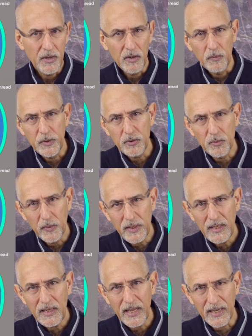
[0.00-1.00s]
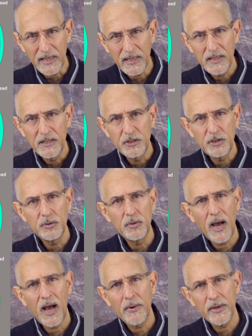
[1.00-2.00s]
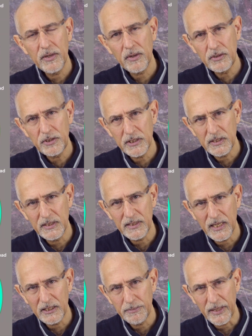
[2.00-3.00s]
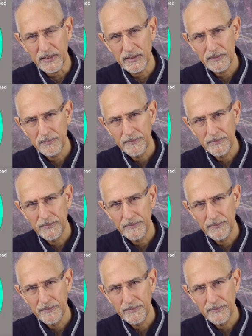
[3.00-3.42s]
which we link to our consciousness aspect.